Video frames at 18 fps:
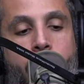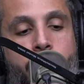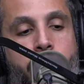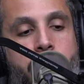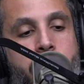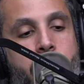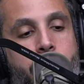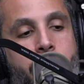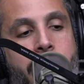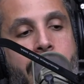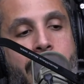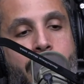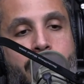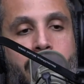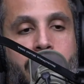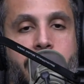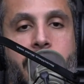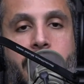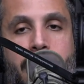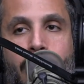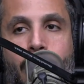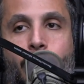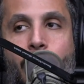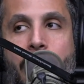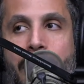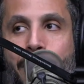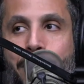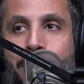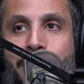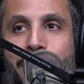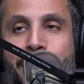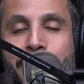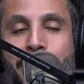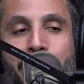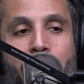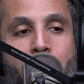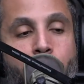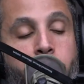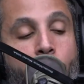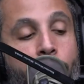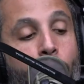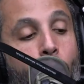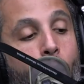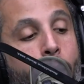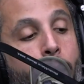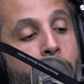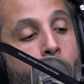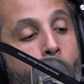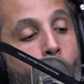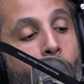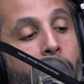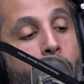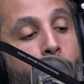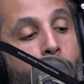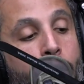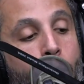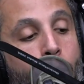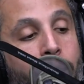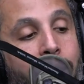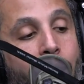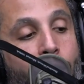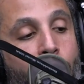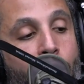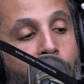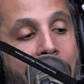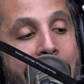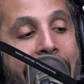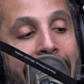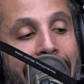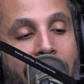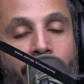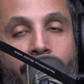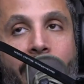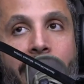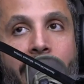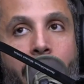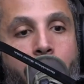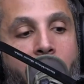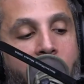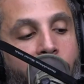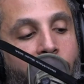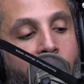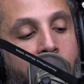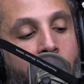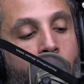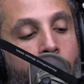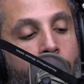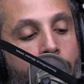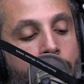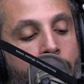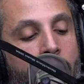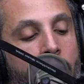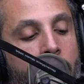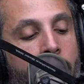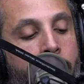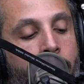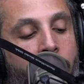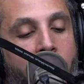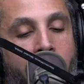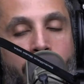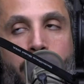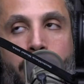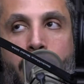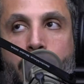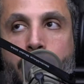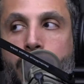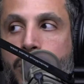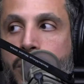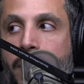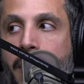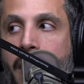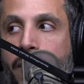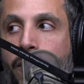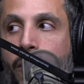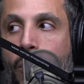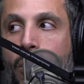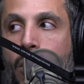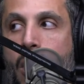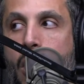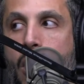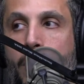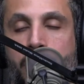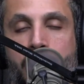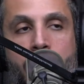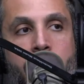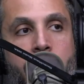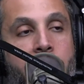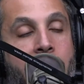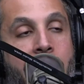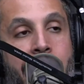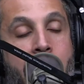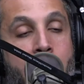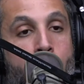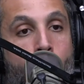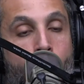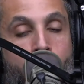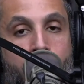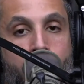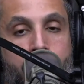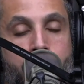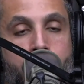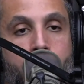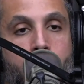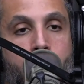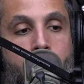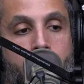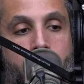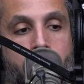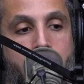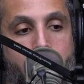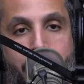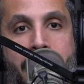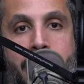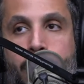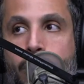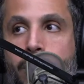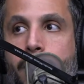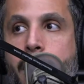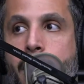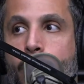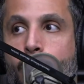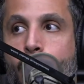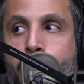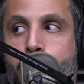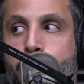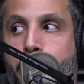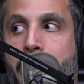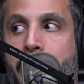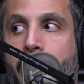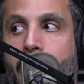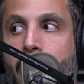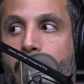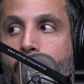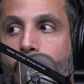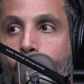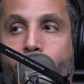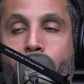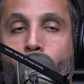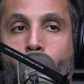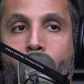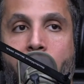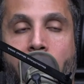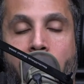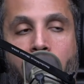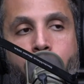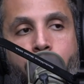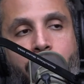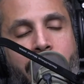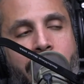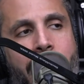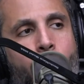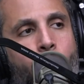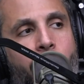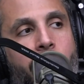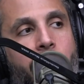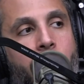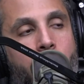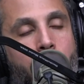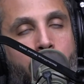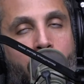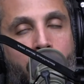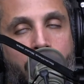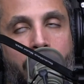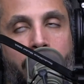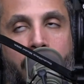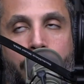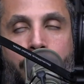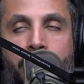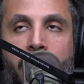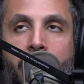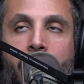Obviously, I'm not actually taking a grab of the floor. But what I was doing is I was just activating my fingers and the muscles of my forearms, and I noticed my my wrist pain went away, and right. I didn't really think much of it.